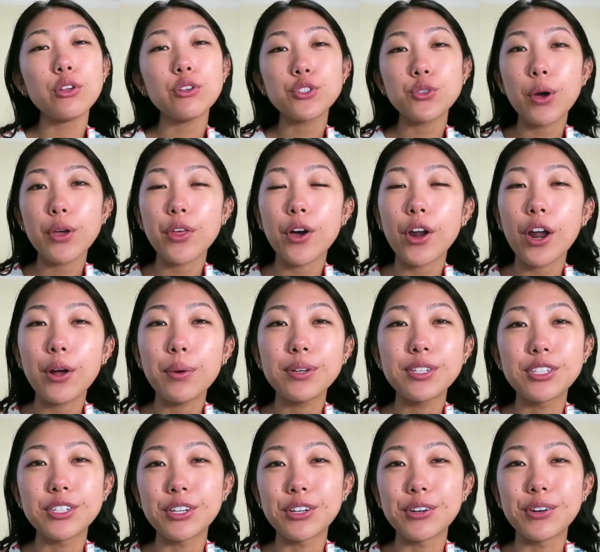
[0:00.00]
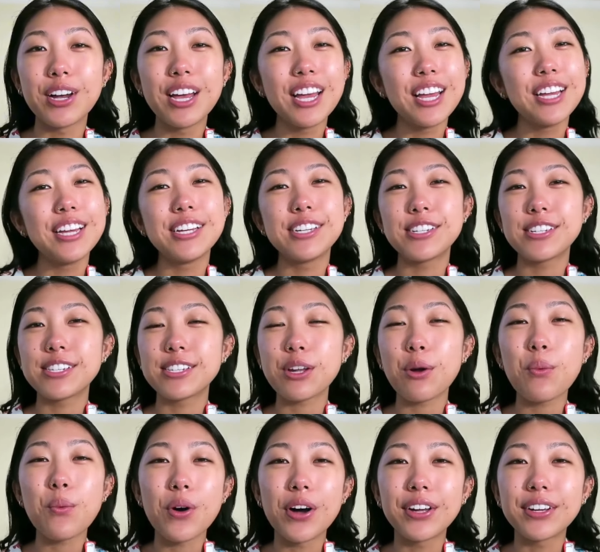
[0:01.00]
So I thought I would do just
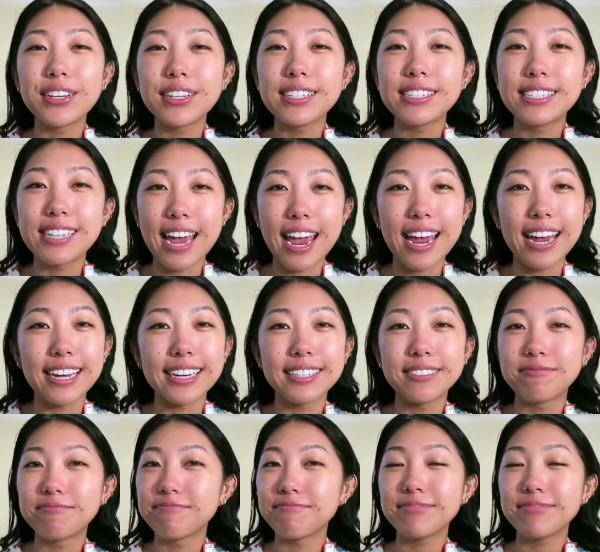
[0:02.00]
a one day,